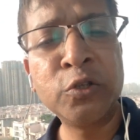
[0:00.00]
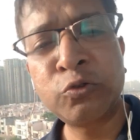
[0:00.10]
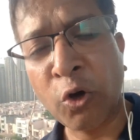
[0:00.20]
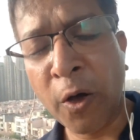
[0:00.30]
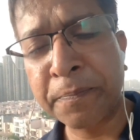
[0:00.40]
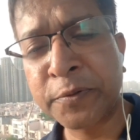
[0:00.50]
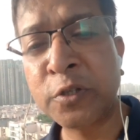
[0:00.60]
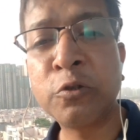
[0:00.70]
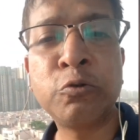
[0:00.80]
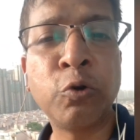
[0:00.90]

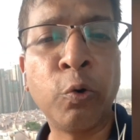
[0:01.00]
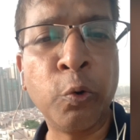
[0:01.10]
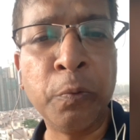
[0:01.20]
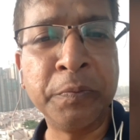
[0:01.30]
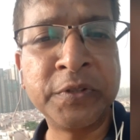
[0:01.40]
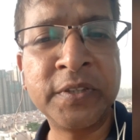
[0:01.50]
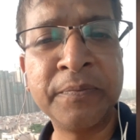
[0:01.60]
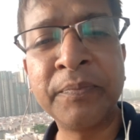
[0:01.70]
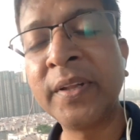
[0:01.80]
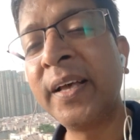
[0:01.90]
shops, showrooms.
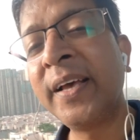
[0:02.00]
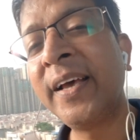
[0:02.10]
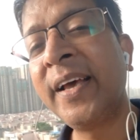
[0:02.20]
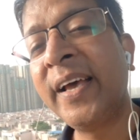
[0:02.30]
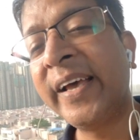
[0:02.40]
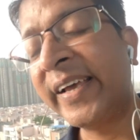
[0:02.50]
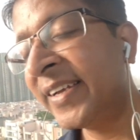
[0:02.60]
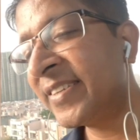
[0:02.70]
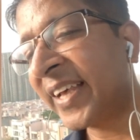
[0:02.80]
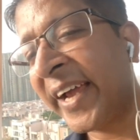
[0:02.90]

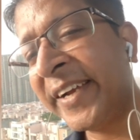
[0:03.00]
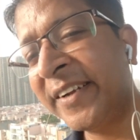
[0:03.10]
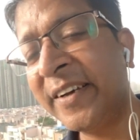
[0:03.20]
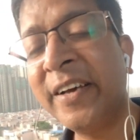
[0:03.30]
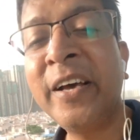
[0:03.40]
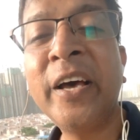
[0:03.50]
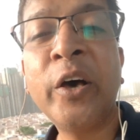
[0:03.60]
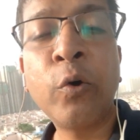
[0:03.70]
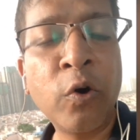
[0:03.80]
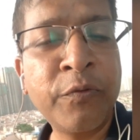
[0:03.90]
Inside
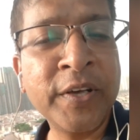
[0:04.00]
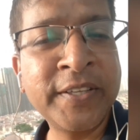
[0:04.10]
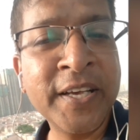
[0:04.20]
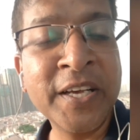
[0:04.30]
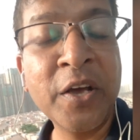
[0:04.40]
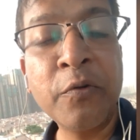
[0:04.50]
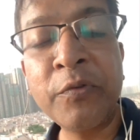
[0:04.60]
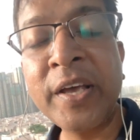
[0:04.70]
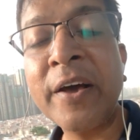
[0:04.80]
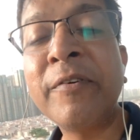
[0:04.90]
road facing,
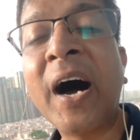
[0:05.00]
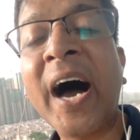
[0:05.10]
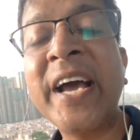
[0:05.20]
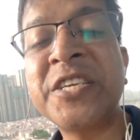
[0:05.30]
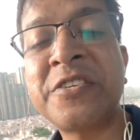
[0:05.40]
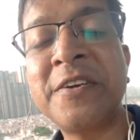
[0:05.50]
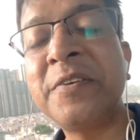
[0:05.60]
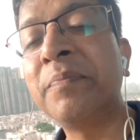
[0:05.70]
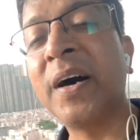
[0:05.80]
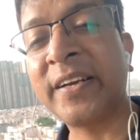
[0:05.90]
we have high
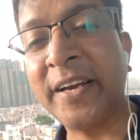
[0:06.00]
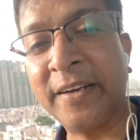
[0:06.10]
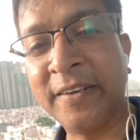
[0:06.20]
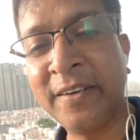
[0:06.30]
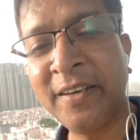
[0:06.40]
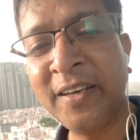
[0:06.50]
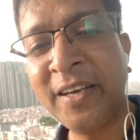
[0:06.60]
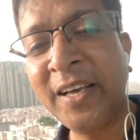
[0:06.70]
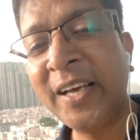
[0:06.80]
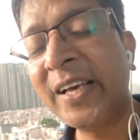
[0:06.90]
street market.
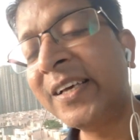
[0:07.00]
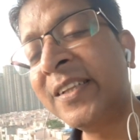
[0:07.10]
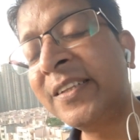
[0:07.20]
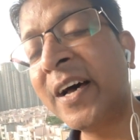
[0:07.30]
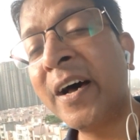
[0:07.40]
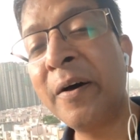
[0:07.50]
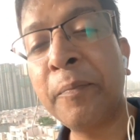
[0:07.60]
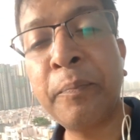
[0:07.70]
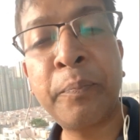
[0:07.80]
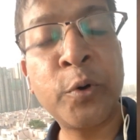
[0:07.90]
In the
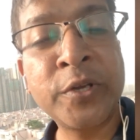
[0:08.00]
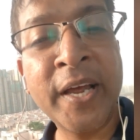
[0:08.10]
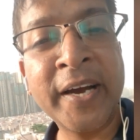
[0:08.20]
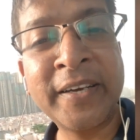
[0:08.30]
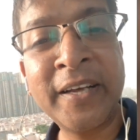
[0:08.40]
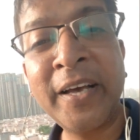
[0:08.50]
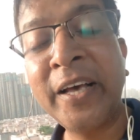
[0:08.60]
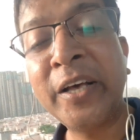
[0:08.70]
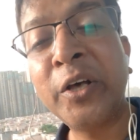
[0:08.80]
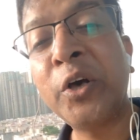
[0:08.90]
project,
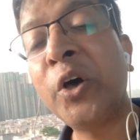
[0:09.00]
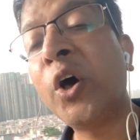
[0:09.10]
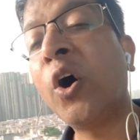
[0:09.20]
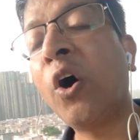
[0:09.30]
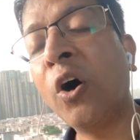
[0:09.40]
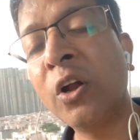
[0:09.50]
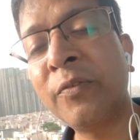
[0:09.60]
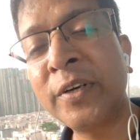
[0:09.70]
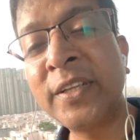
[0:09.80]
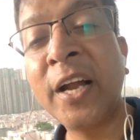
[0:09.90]
all
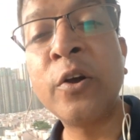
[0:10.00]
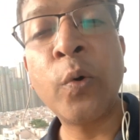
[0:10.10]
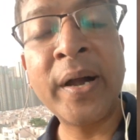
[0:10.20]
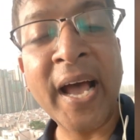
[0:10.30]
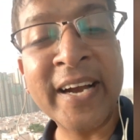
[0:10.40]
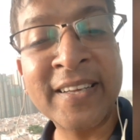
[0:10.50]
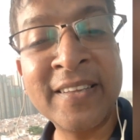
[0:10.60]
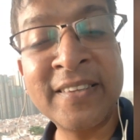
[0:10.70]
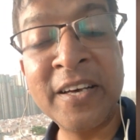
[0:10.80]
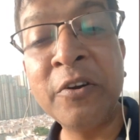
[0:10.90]
over the Noida
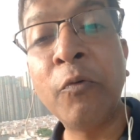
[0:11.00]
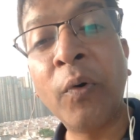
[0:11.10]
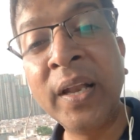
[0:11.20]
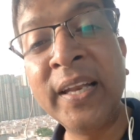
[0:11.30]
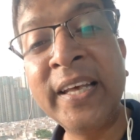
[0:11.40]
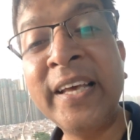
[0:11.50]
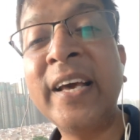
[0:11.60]
extension only